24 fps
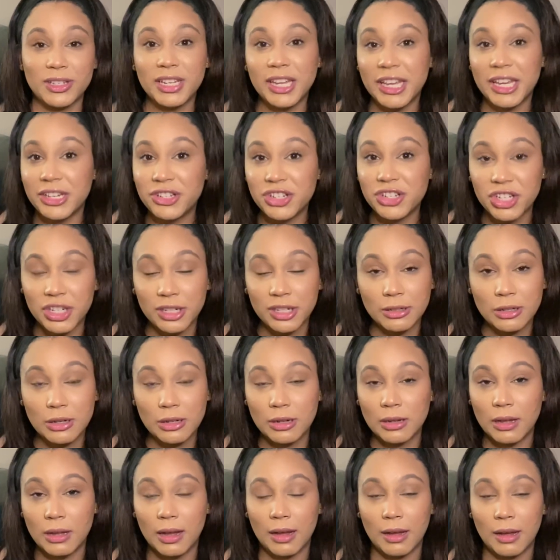kitchen
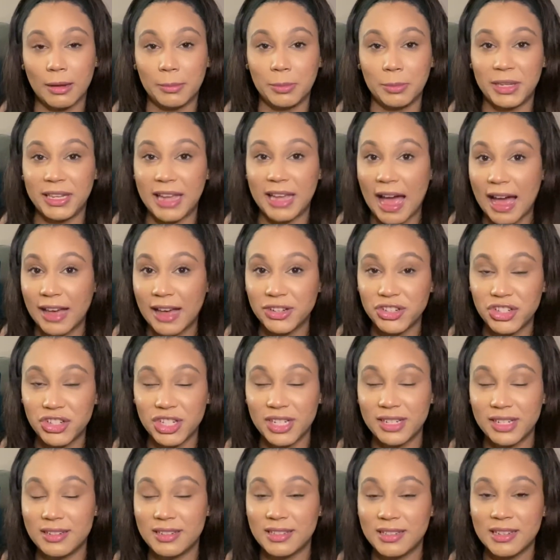
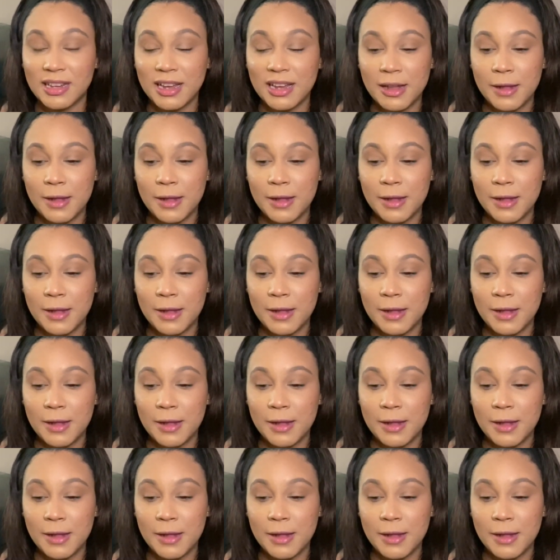gadgets,